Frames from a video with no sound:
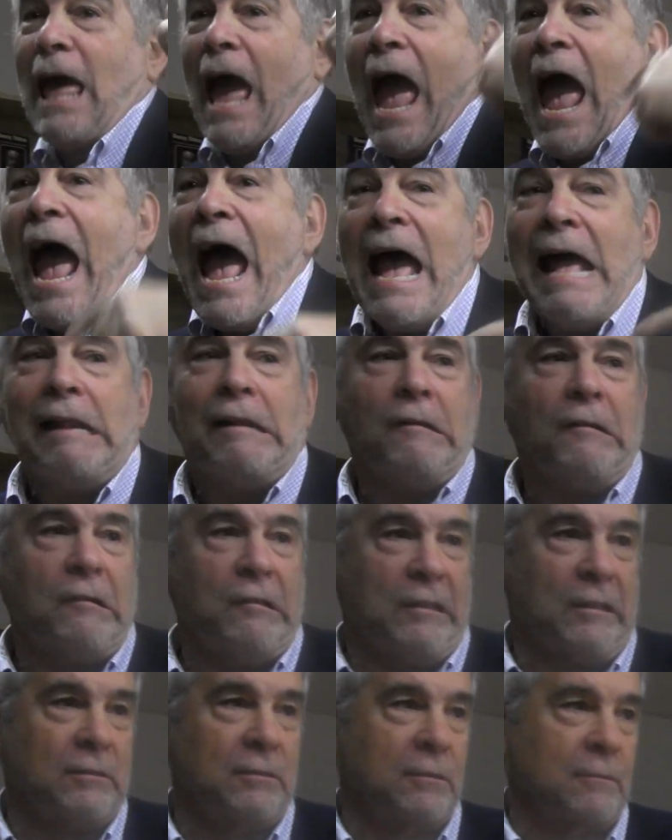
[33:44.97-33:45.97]
And
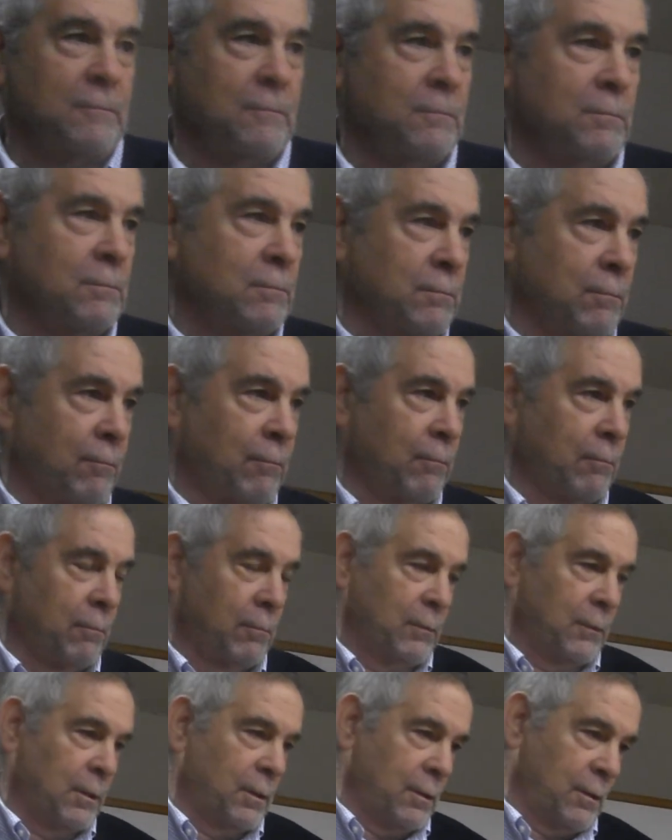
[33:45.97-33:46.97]

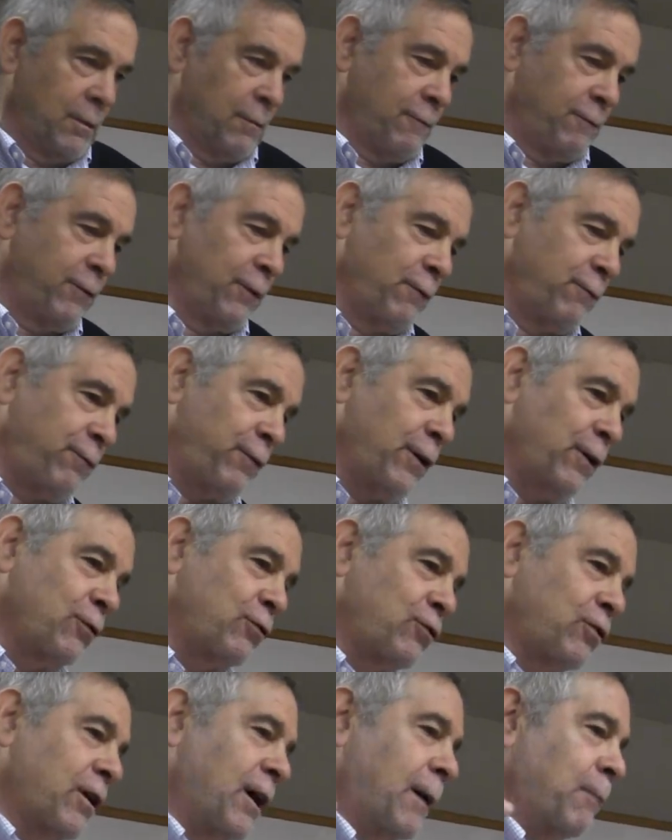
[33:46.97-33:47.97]
for the
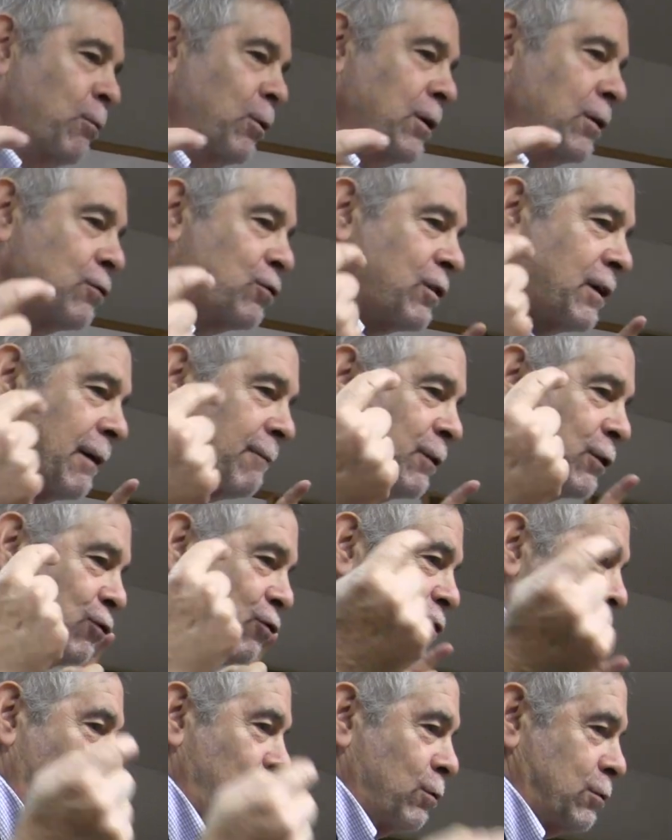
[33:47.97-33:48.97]
first time, we used to have a
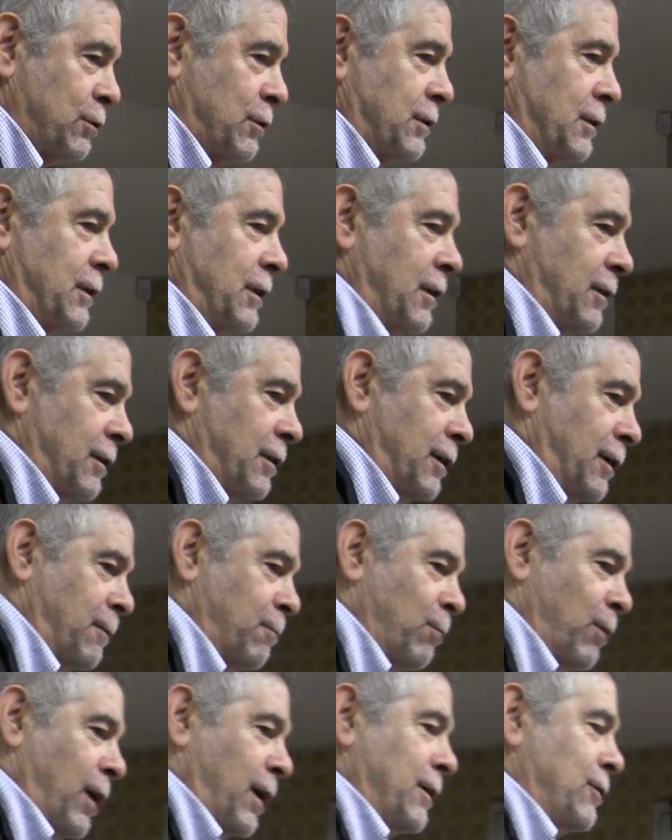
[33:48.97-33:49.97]
joke in
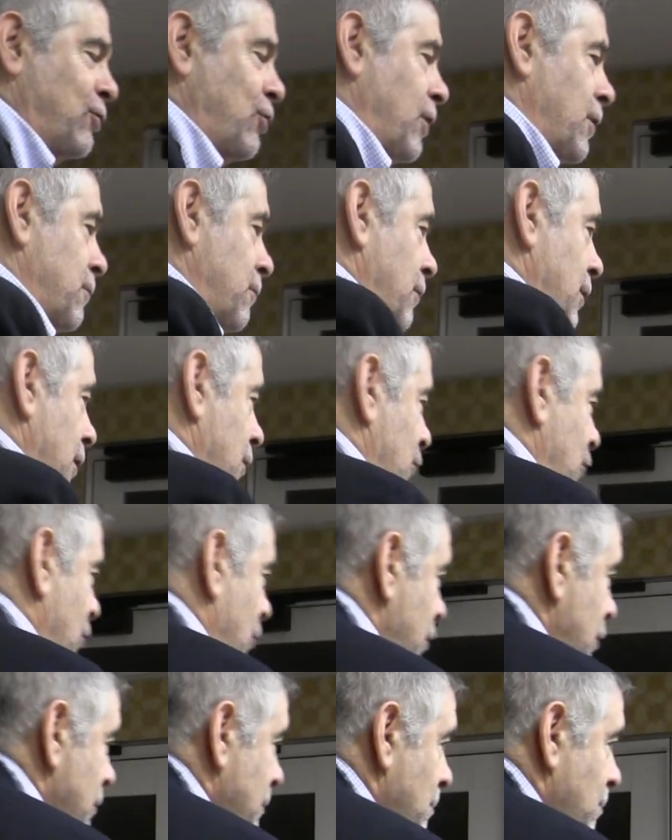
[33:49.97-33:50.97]
my
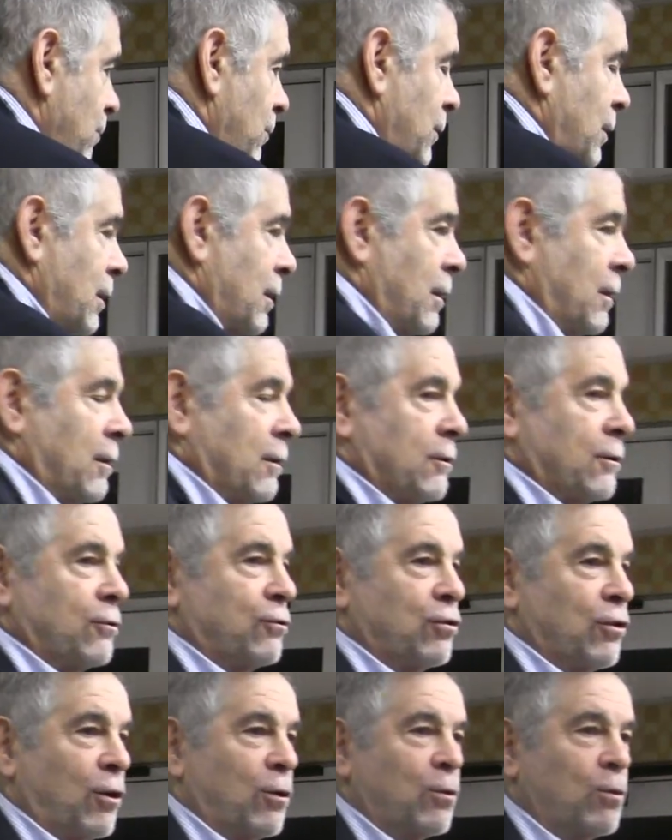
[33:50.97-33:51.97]
generation. The
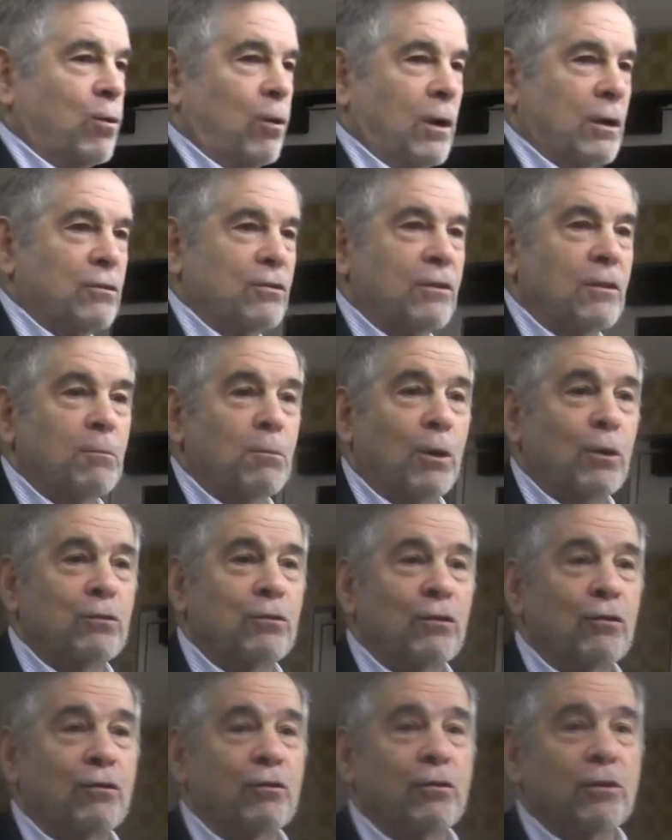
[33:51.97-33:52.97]
joke was that
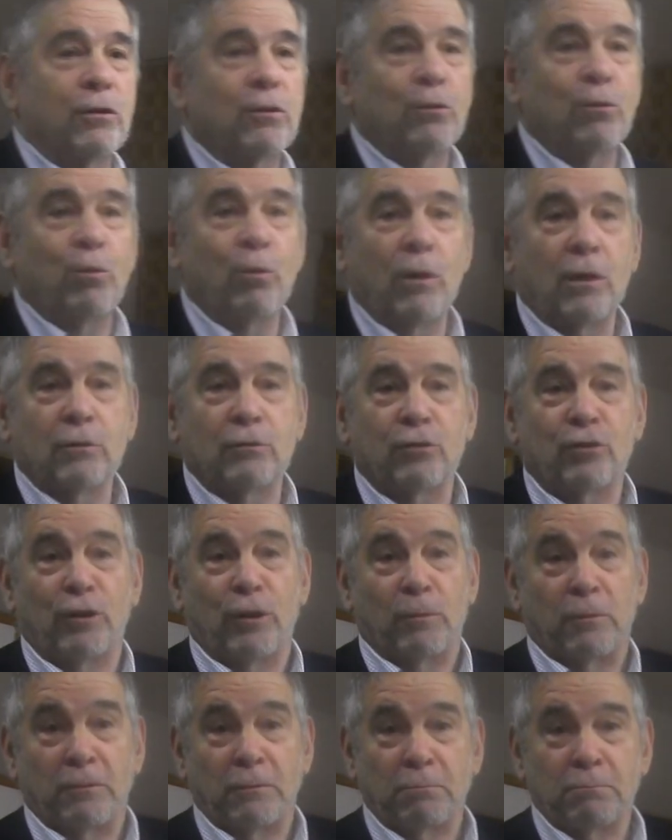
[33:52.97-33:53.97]
Moses took the wrong
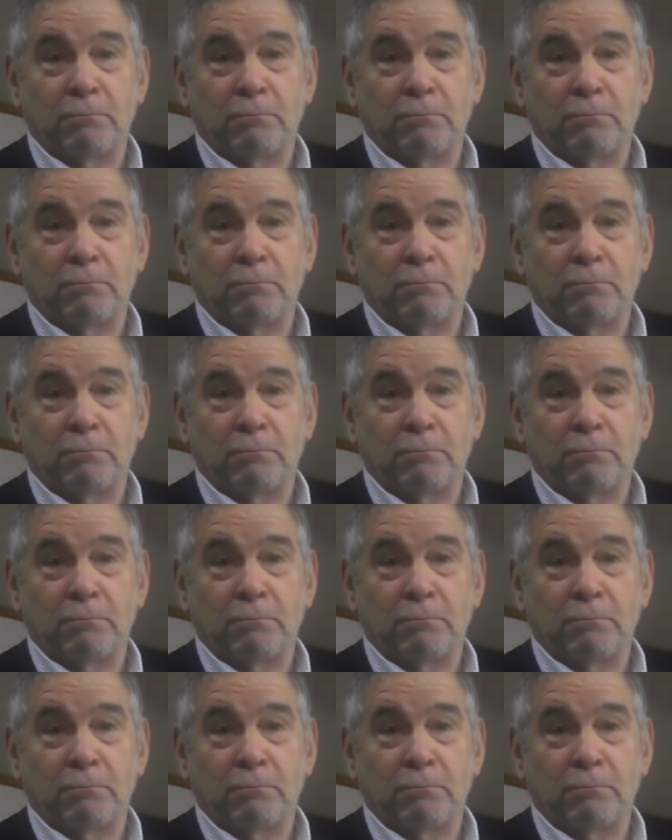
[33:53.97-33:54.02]
turn.